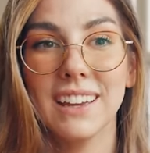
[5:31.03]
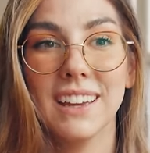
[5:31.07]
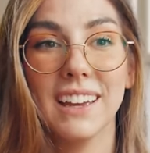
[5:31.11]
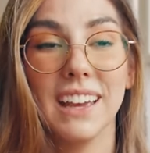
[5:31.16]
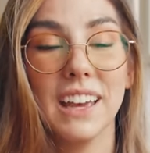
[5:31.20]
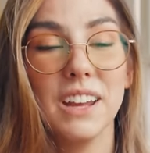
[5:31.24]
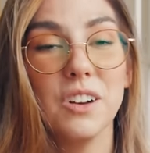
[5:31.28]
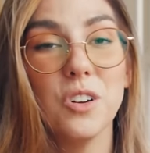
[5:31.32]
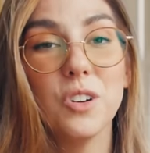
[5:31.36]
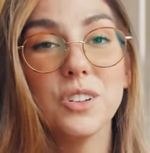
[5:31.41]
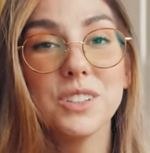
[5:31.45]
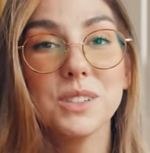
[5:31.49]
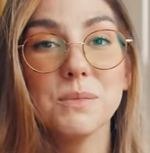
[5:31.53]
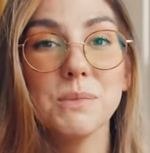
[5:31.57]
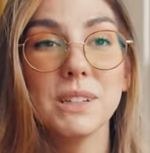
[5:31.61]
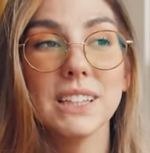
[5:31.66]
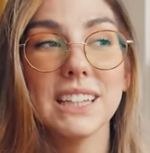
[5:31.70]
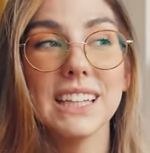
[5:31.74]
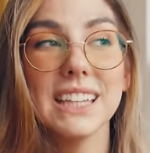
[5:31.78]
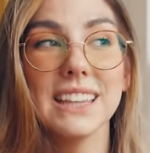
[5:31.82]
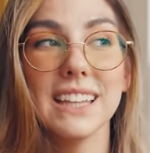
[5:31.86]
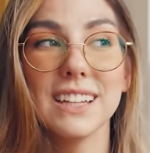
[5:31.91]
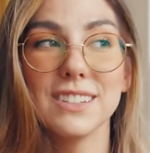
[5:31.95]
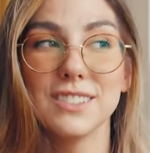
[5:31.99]
And
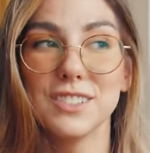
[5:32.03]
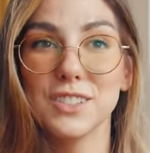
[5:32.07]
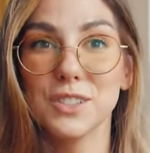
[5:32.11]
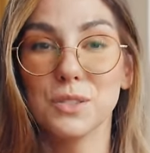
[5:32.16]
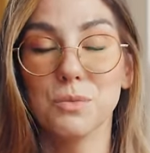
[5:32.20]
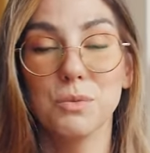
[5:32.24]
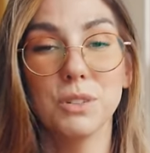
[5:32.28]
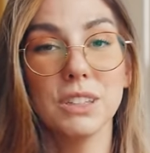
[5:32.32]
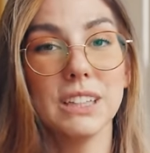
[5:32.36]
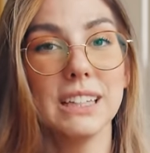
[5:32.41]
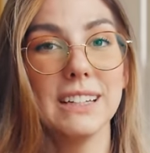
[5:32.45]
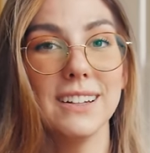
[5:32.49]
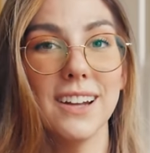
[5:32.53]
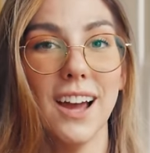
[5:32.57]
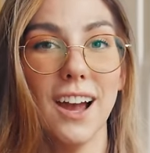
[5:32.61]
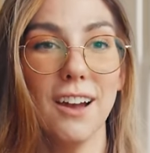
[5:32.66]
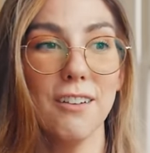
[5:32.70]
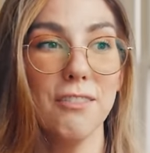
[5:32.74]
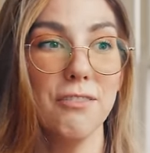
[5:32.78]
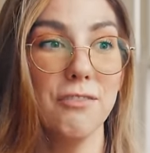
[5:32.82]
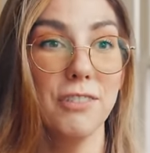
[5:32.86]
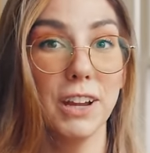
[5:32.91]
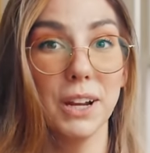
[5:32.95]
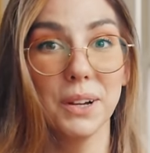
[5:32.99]
ultimately, that's just really
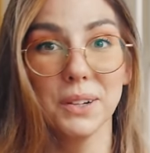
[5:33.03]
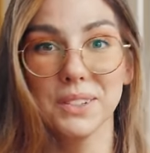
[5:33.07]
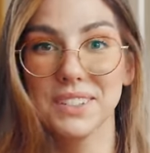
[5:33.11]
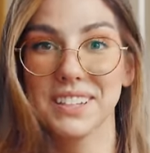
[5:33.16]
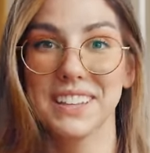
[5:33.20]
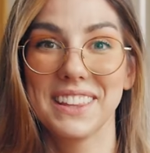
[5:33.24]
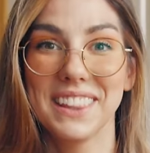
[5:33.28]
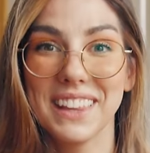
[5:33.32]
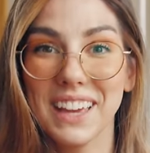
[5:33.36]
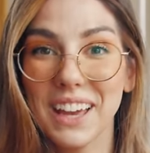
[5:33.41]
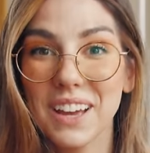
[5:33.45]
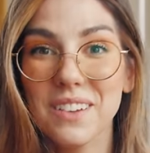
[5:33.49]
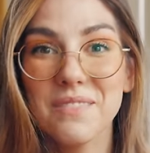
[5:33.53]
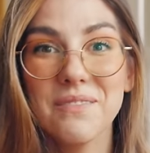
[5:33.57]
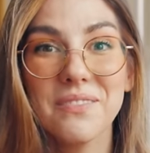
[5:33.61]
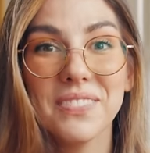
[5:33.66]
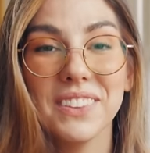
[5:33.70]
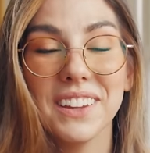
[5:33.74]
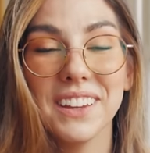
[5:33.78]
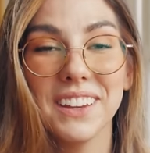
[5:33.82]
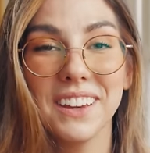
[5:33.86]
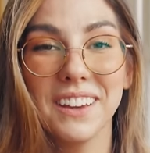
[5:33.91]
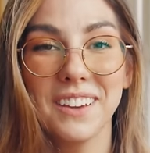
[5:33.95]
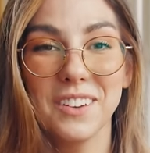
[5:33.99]
not fair to them
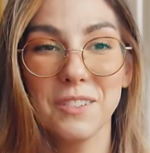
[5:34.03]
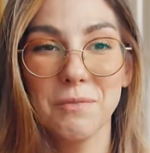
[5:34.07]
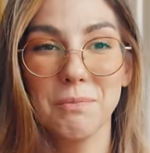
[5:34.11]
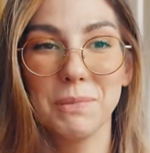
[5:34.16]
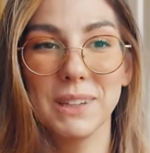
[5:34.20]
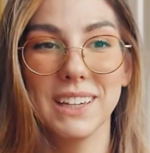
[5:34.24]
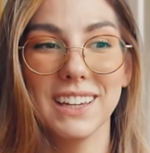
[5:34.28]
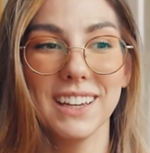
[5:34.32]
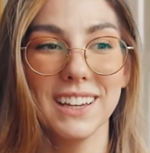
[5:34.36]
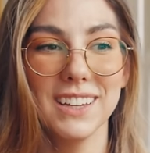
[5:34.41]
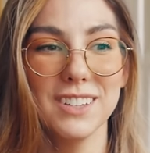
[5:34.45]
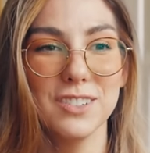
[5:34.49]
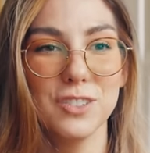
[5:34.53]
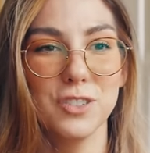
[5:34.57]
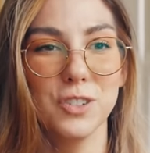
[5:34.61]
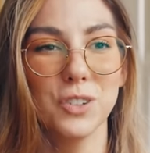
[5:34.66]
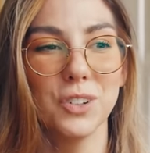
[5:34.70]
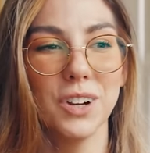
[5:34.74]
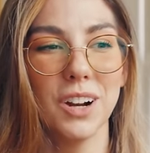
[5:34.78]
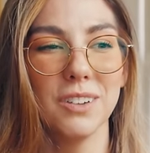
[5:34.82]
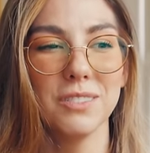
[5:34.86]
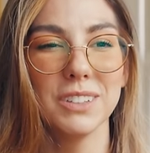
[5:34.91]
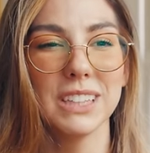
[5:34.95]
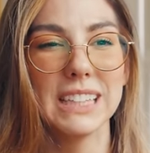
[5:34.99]
because you're
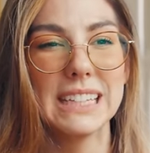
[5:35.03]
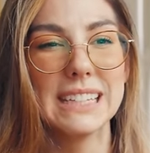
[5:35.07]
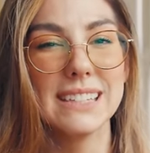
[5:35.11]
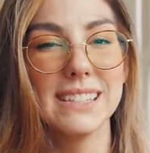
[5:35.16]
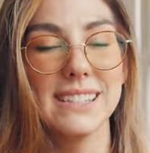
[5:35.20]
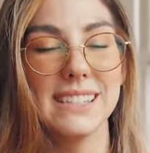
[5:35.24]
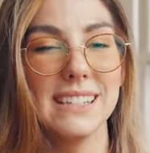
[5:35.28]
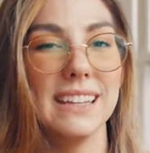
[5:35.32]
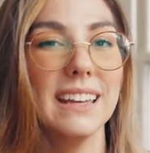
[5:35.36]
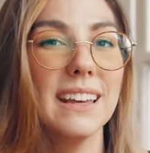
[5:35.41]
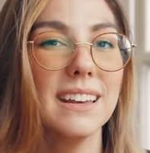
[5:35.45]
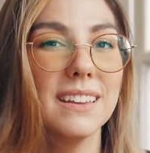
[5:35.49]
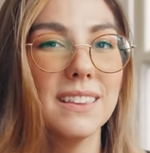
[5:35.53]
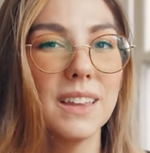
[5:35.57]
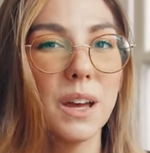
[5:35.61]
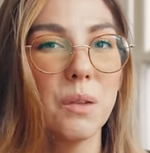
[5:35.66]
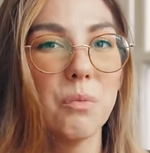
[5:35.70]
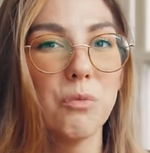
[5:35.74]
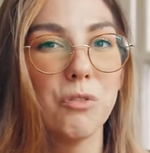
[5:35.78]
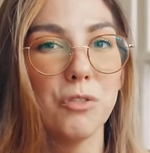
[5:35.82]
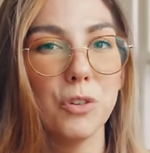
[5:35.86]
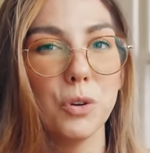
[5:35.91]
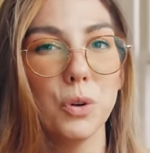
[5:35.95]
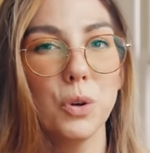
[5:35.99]
not really seeing them
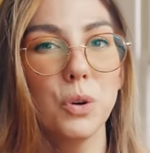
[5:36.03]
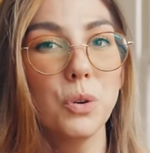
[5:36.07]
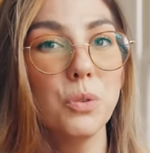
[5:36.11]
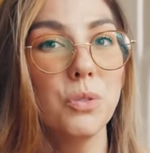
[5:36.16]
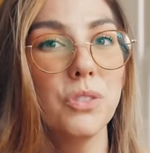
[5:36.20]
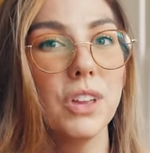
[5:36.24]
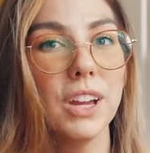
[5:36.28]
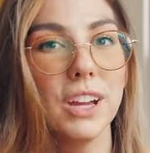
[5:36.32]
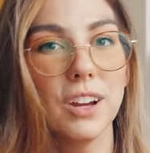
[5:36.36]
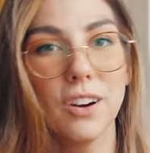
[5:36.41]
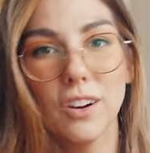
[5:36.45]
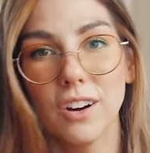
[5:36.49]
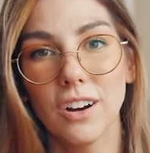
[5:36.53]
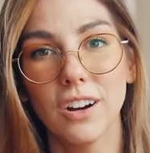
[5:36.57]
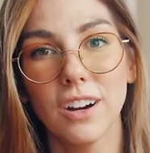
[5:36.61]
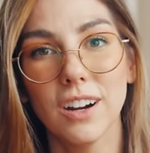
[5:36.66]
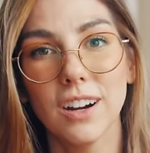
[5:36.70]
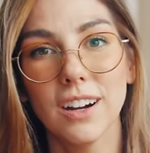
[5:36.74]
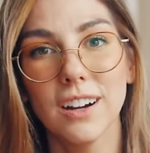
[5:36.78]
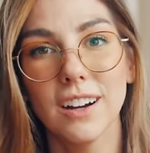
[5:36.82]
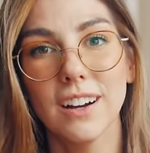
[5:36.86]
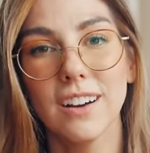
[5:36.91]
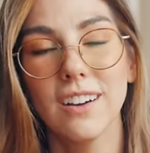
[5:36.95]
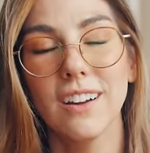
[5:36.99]
for who they
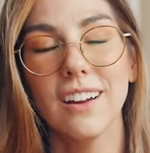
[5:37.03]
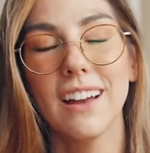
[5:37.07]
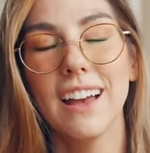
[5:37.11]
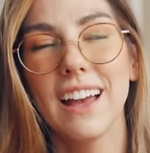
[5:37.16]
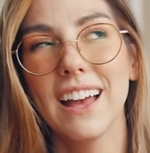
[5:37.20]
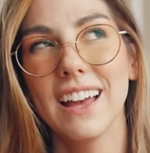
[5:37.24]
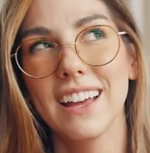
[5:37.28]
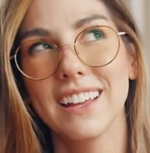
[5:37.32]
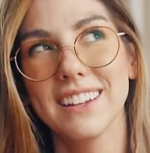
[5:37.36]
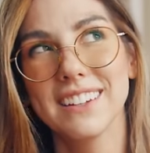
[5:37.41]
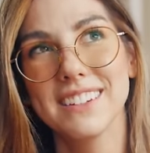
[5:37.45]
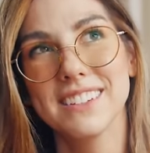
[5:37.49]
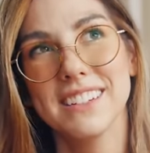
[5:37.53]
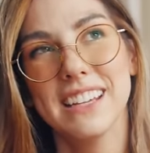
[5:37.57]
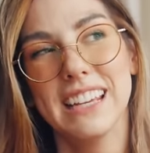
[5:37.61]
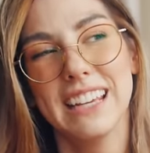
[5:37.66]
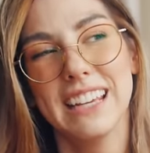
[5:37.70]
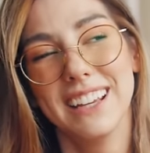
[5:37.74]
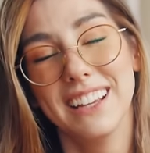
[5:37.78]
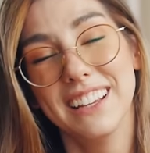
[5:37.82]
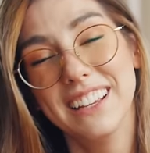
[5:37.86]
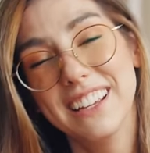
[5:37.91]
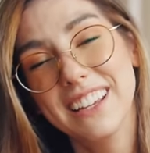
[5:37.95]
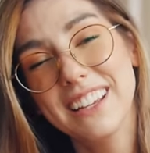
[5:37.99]
are and
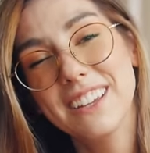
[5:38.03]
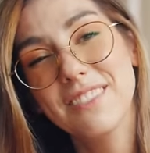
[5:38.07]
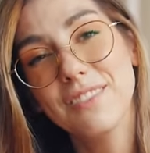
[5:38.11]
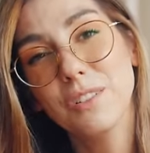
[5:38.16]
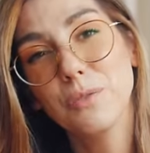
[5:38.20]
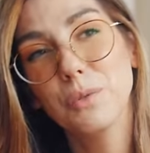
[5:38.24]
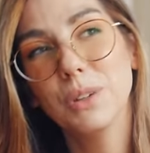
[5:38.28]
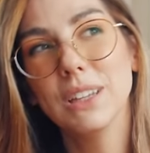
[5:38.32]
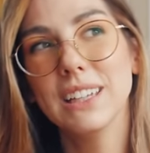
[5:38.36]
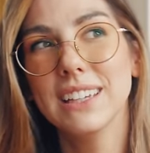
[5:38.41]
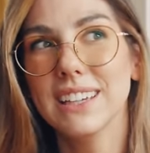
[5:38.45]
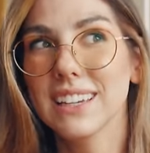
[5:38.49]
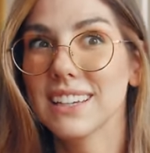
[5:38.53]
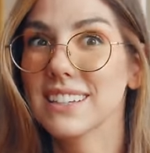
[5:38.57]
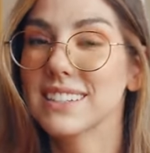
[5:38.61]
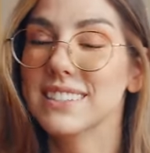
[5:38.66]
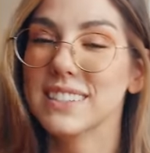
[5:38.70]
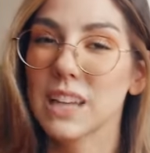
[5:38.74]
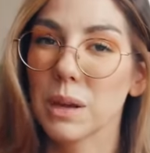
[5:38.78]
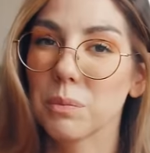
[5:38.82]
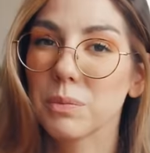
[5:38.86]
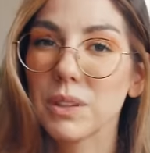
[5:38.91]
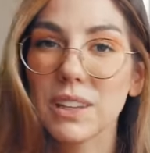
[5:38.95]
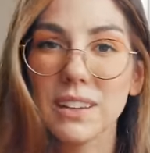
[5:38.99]
even really
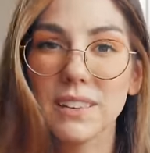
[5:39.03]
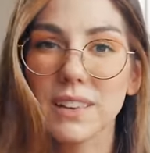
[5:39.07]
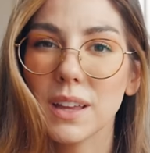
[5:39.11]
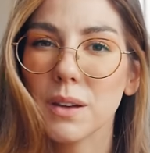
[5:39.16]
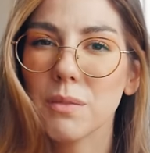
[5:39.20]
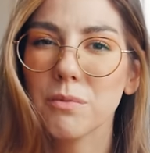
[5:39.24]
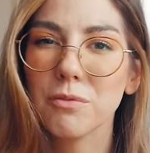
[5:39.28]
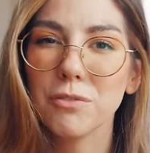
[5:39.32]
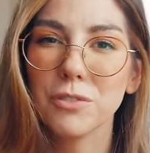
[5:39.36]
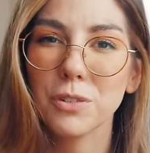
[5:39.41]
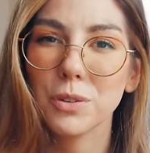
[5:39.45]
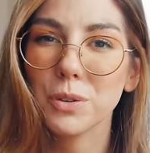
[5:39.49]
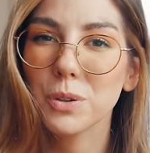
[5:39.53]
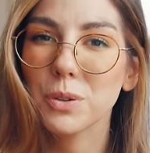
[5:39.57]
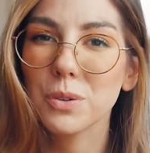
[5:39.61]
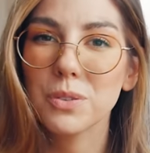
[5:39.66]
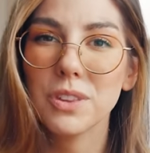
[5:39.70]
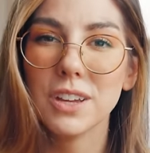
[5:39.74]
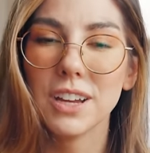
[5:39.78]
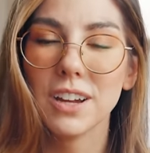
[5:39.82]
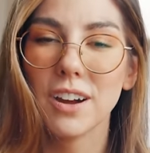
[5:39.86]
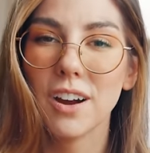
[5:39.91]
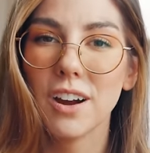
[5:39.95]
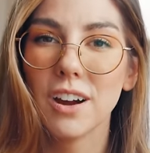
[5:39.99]
accepting them for who
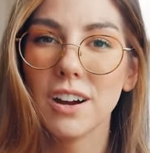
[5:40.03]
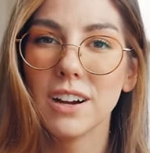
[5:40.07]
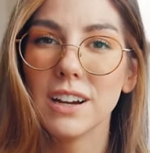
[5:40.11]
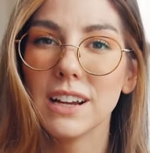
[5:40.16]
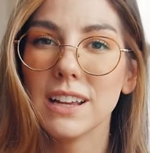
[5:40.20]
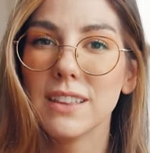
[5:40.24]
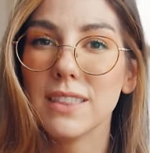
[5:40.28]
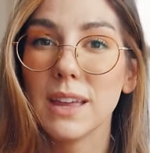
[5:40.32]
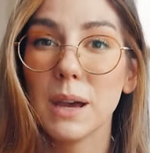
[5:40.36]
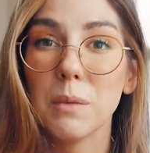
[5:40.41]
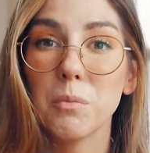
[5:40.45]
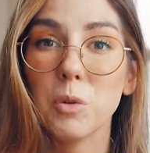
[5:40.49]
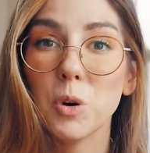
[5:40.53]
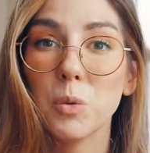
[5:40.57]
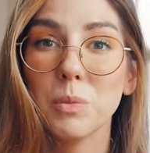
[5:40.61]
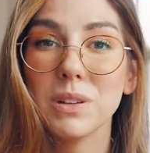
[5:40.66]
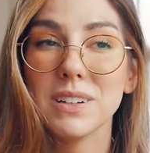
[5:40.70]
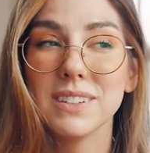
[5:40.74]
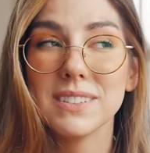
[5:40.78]
they are in that moment.